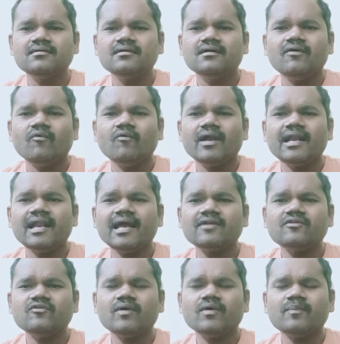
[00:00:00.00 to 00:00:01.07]
1 lakh
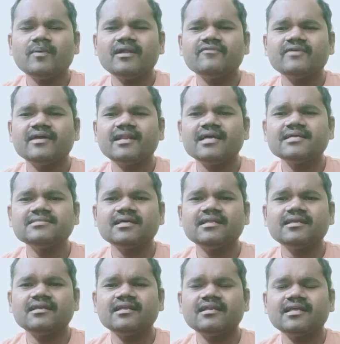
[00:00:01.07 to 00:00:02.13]
to 1.5 lakhs, or
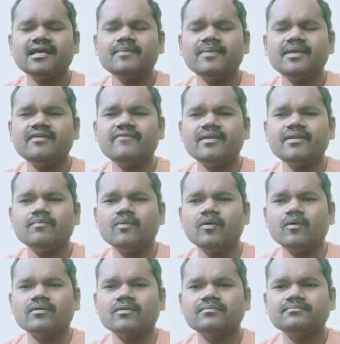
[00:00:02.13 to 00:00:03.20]
it can be even
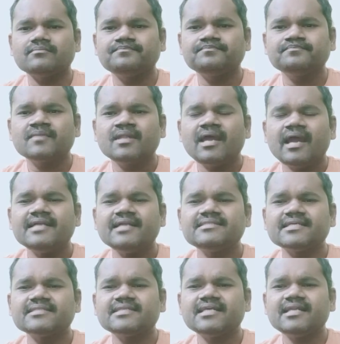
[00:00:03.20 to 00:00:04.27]
more. And
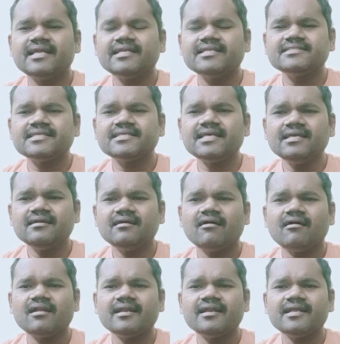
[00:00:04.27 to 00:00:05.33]
section 80C,
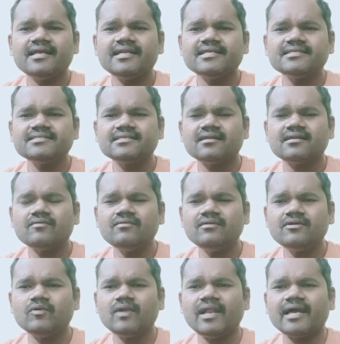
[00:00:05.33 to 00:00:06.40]
already it is around
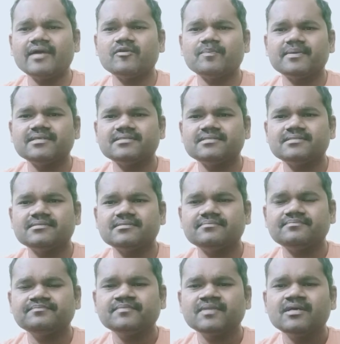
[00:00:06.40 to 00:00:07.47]
2 lakh rupees.
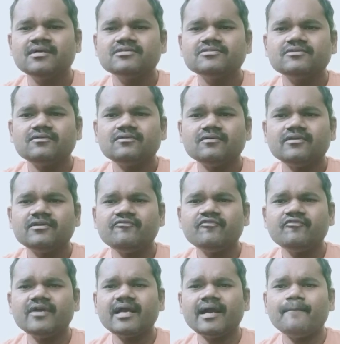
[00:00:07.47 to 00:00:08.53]
So if
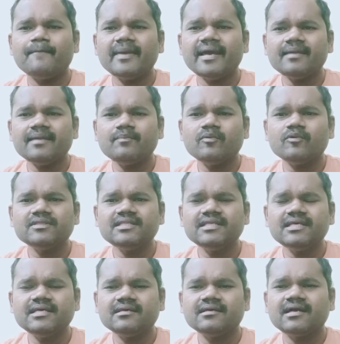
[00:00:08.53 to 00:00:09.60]
we compare both
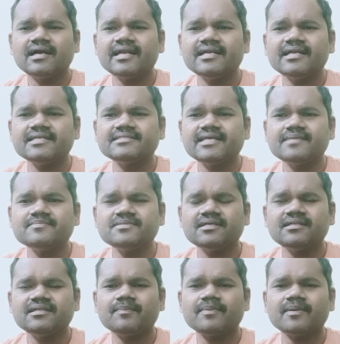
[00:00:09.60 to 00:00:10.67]
the current regimes
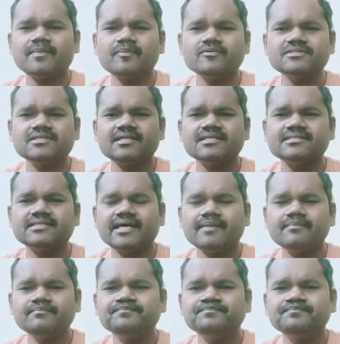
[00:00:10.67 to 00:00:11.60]
and the proposed regime,